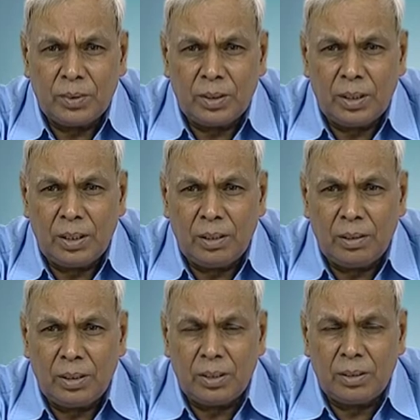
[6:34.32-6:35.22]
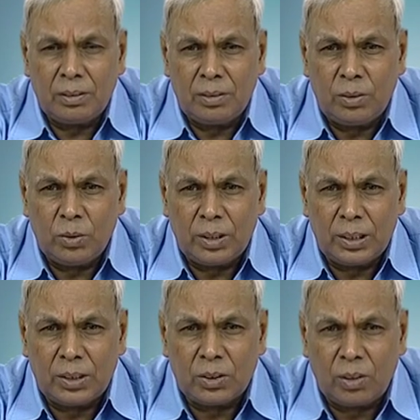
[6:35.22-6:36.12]
the it is used
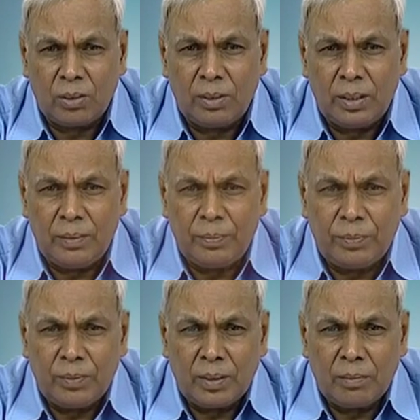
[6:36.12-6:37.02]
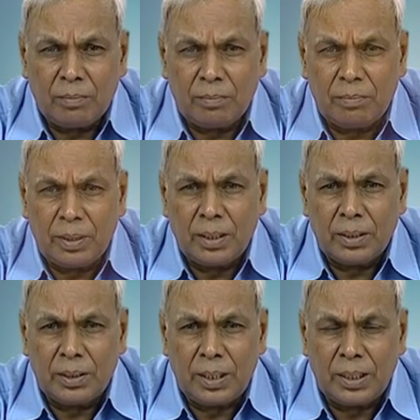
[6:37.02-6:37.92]
as a solvent
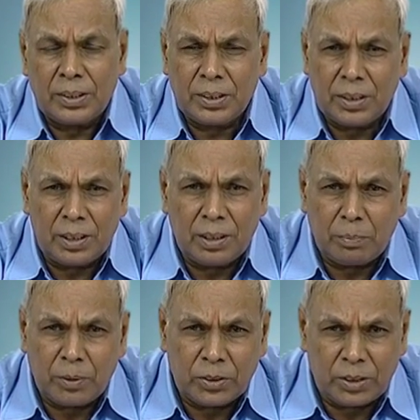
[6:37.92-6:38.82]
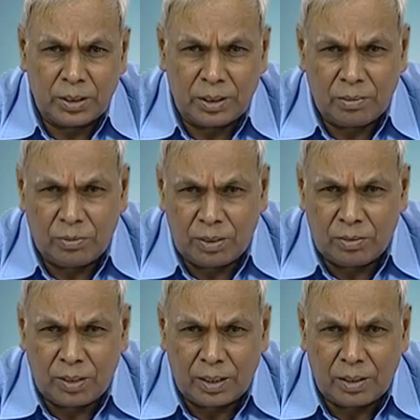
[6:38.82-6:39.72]
because the alternative processes
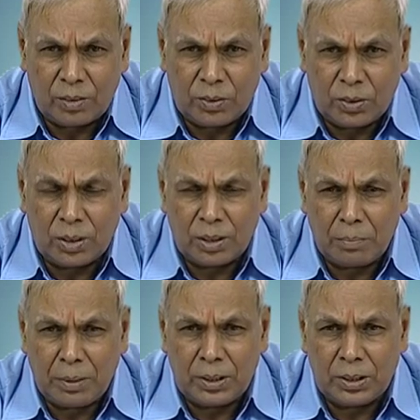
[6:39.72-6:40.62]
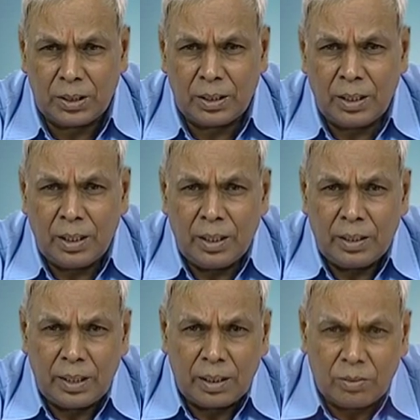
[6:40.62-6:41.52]
which we are now using the benzene
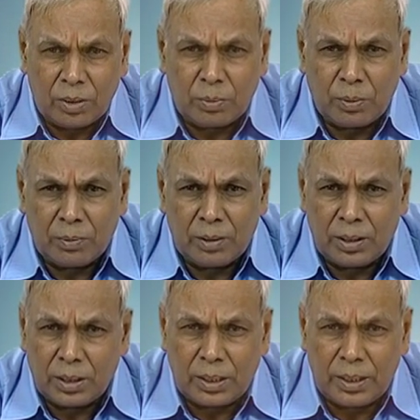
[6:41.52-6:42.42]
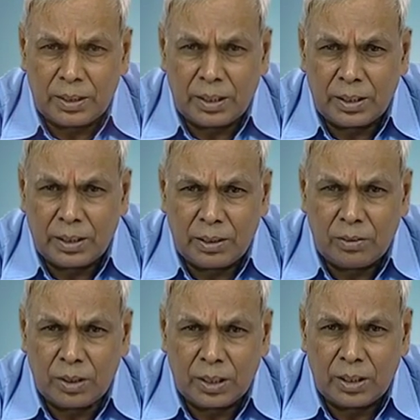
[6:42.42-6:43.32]
that was from the just like take the,
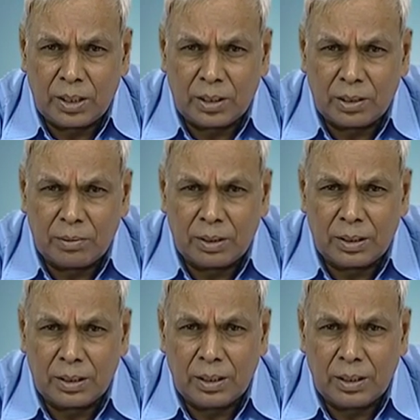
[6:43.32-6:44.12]
you take the case of the